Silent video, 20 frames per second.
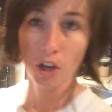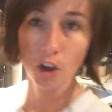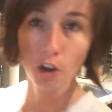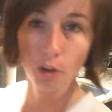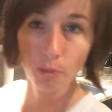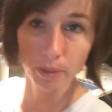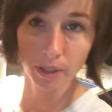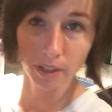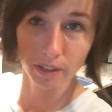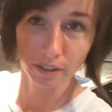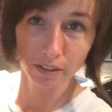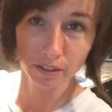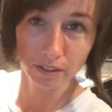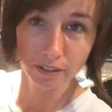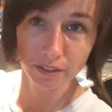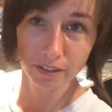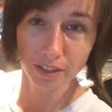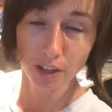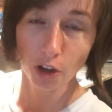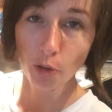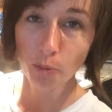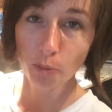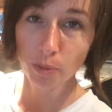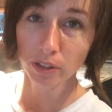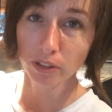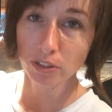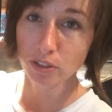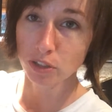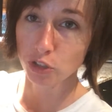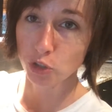Oatmeal.
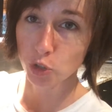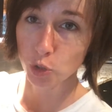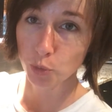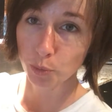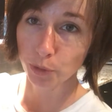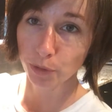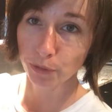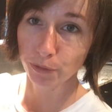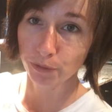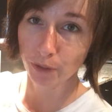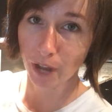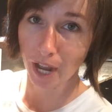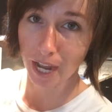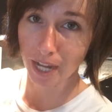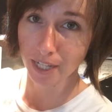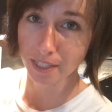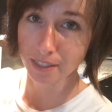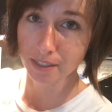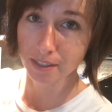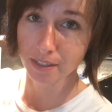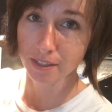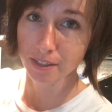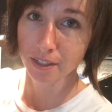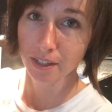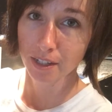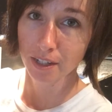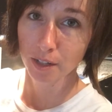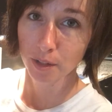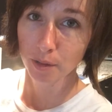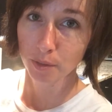Oatmeal is a super fast
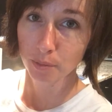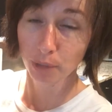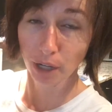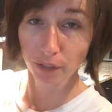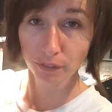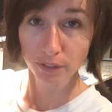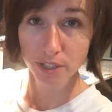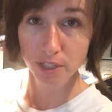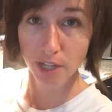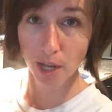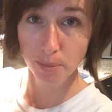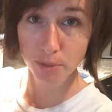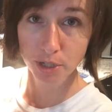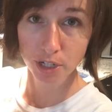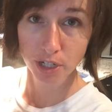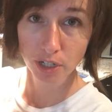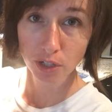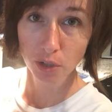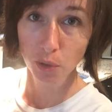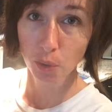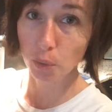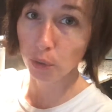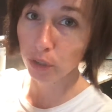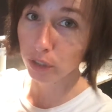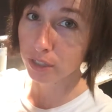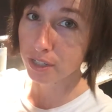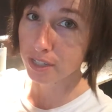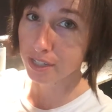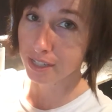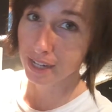breakfast option
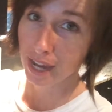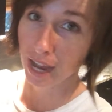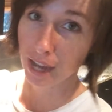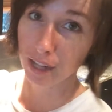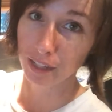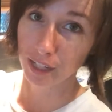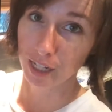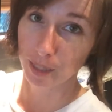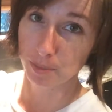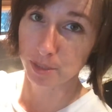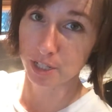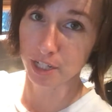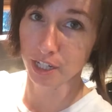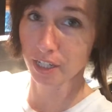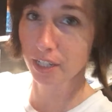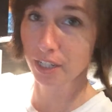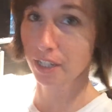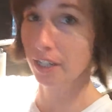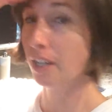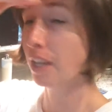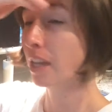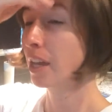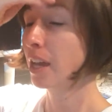or snack option.